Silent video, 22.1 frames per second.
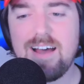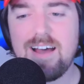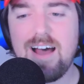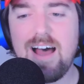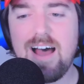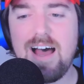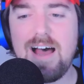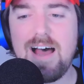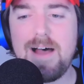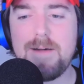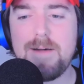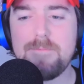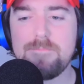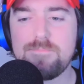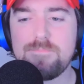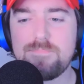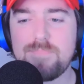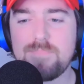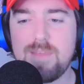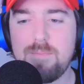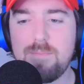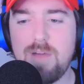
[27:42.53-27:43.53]
Am
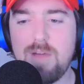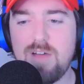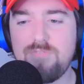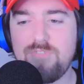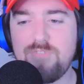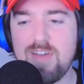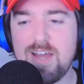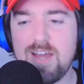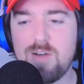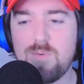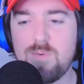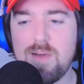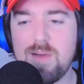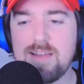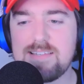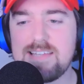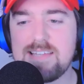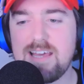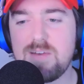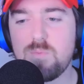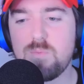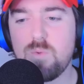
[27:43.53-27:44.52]
I a fan of Red
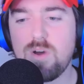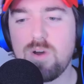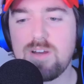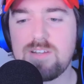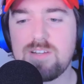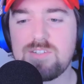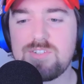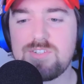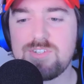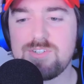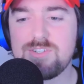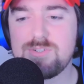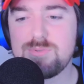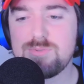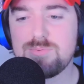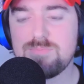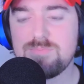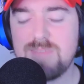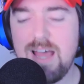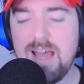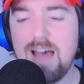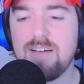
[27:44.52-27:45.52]
Dead 1 and
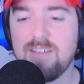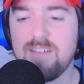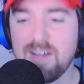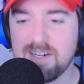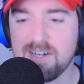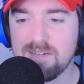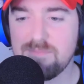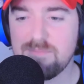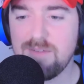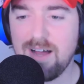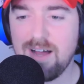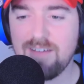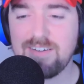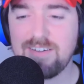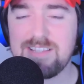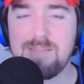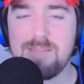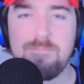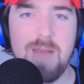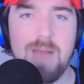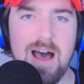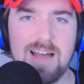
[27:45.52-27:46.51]
2? Yeah, I like them. I like
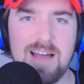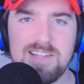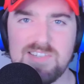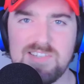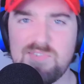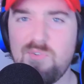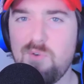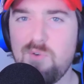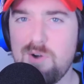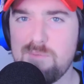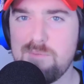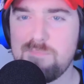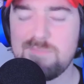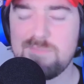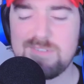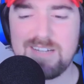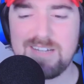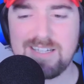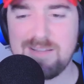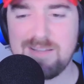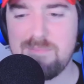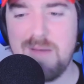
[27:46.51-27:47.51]
the mods for them.
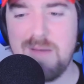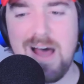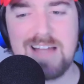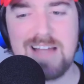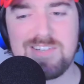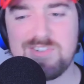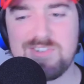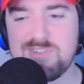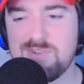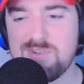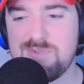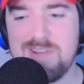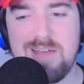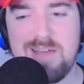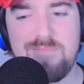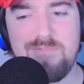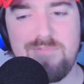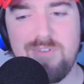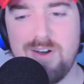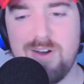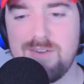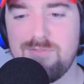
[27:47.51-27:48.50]
Like, the mods are so
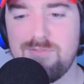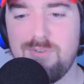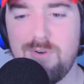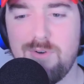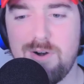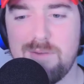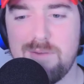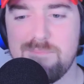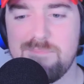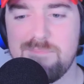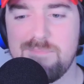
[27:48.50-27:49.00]
damn fun for them.